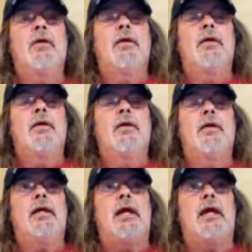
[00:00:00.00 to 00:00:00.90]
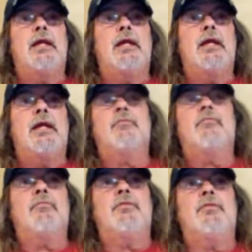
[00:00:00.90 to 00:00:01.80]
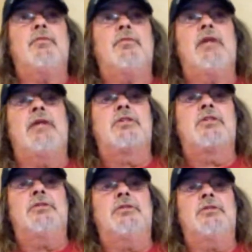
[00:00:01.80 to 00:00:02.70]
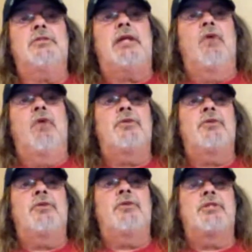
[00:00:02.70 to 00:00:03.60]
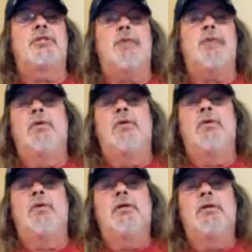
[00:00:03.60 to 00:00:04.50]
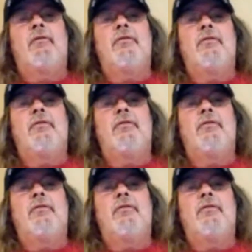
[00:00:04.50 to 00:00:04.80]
And she had to go up to the table. They had to